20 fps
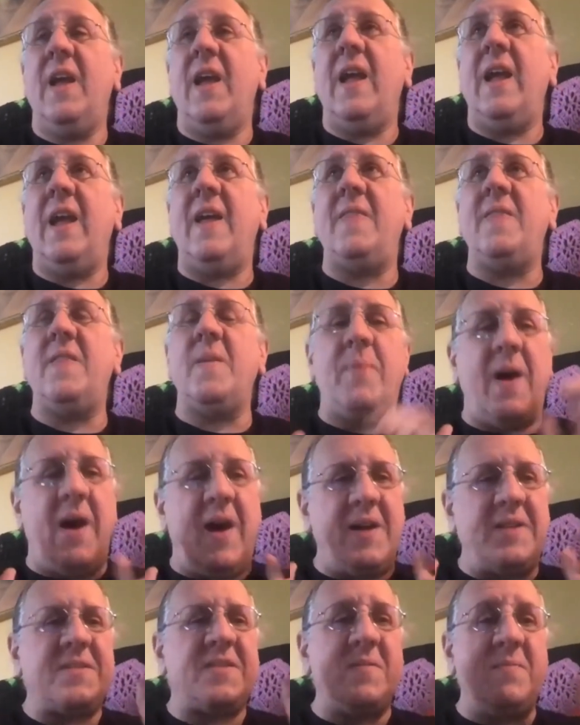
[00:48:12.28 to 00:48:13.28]
and the
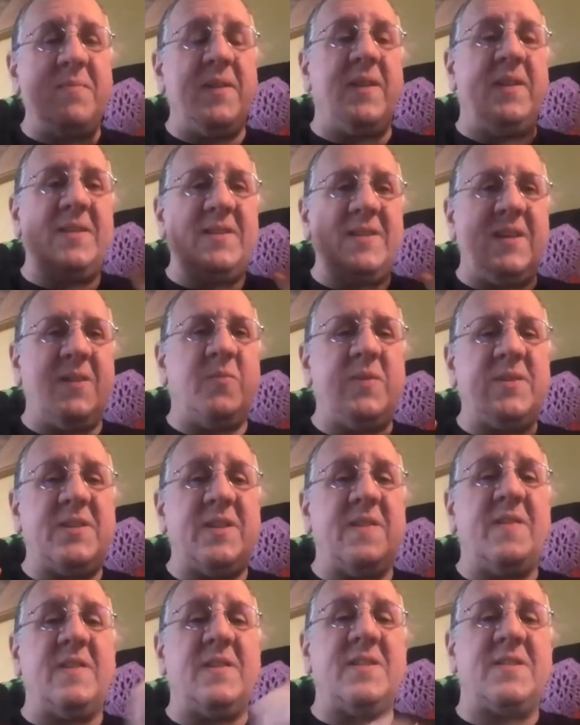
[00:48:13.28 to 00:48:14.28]
possibility was
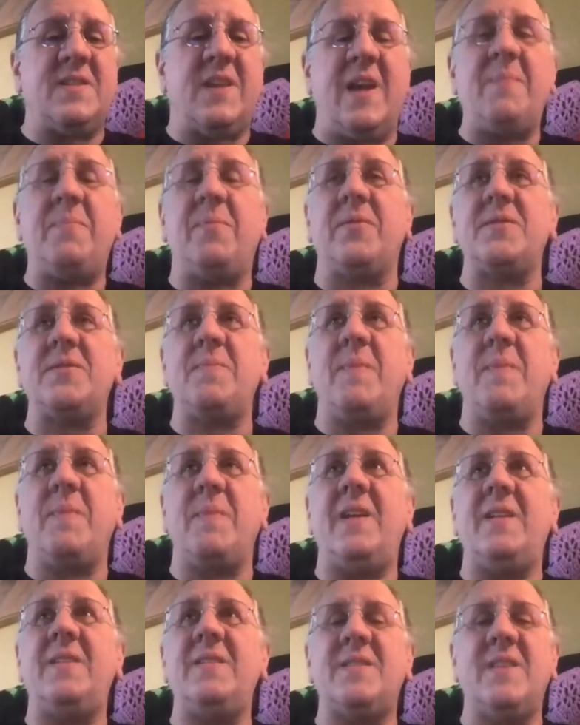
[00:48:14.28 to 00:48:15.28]
in the disciples'
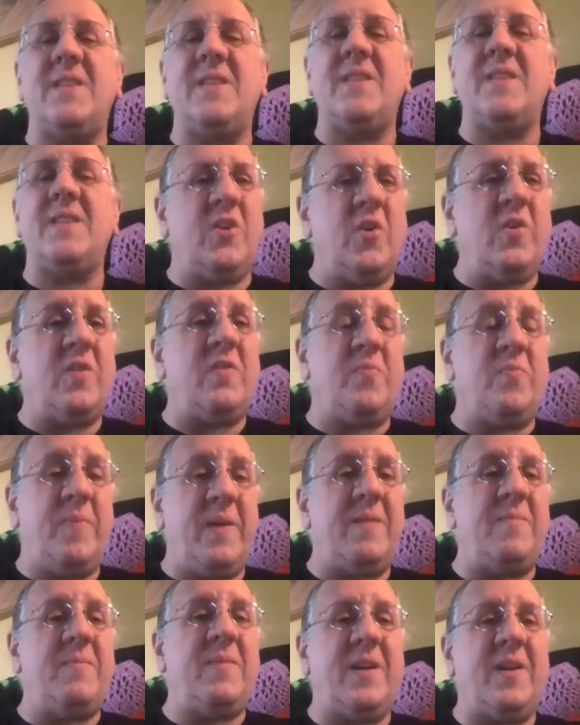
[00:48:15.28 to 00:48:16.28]
minds that it could have
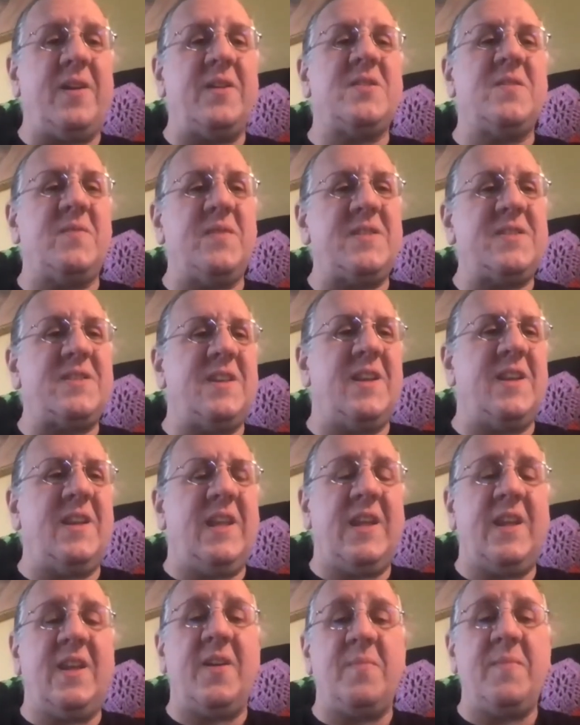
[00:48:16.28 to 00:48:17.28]
been because of a sin
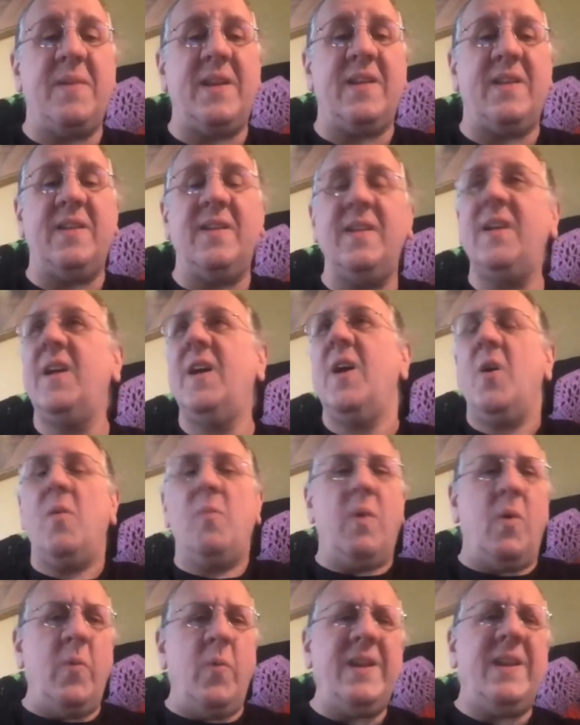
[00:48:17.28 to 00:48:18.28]
he committed,
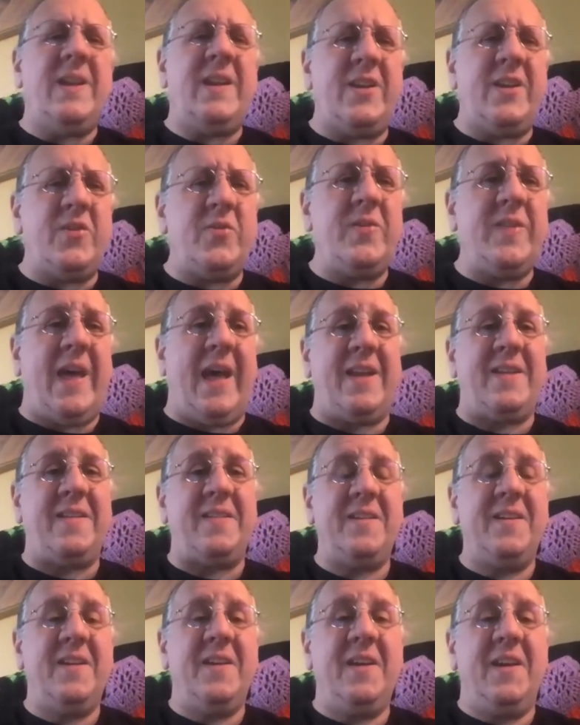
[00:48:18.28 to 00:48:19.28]
well, when did he do that?
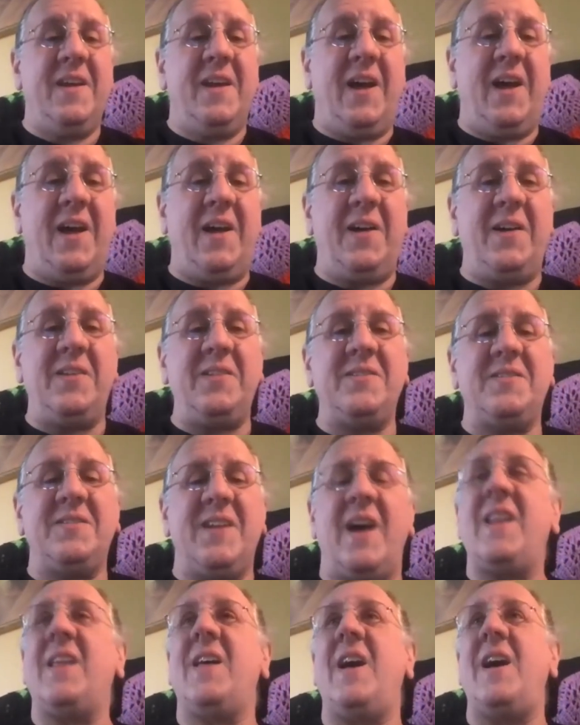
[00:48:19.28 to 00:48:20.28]
There's
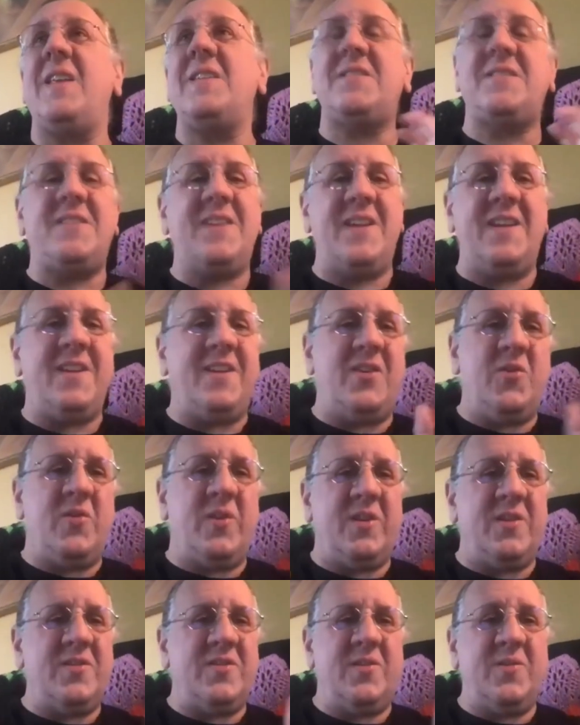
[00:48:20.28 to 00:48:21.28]
not a lot of sinning you
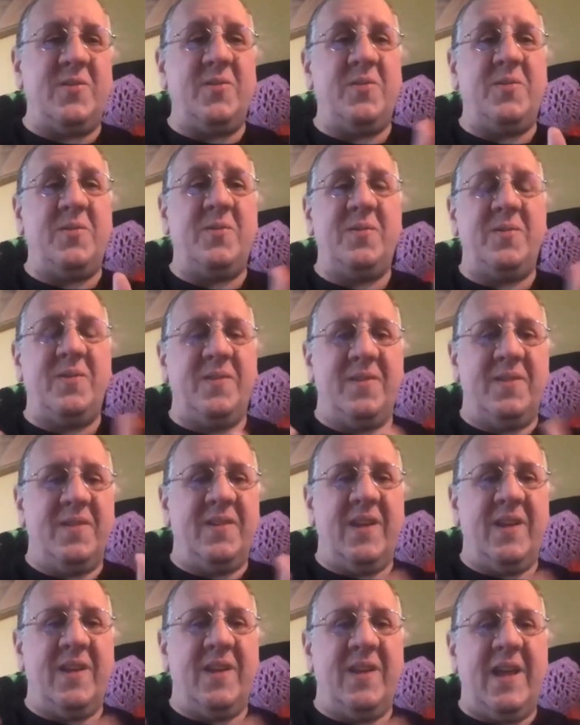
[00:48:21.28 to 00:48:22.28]
can do
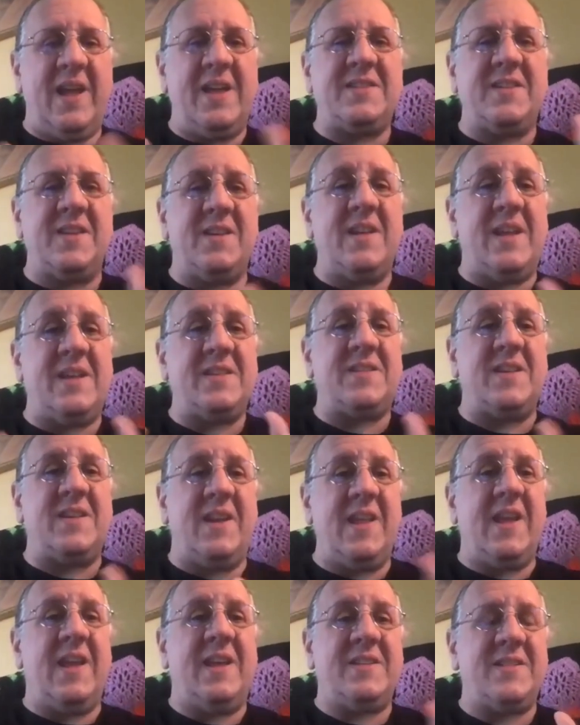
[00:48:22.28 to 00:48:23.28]
as
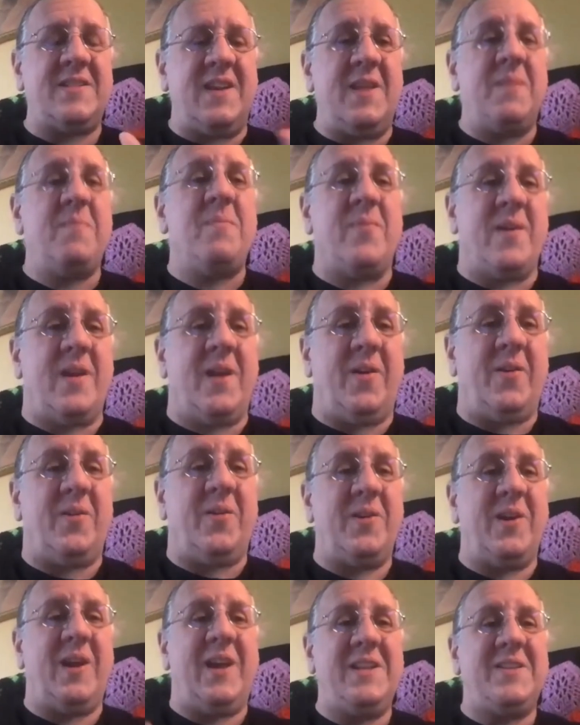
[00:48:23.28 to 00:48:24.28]
an
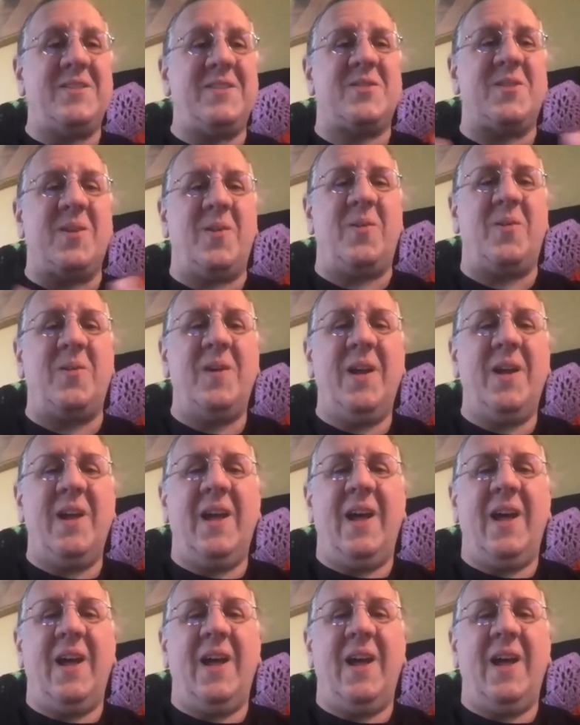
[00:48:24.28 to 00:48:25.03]
embryo, right? So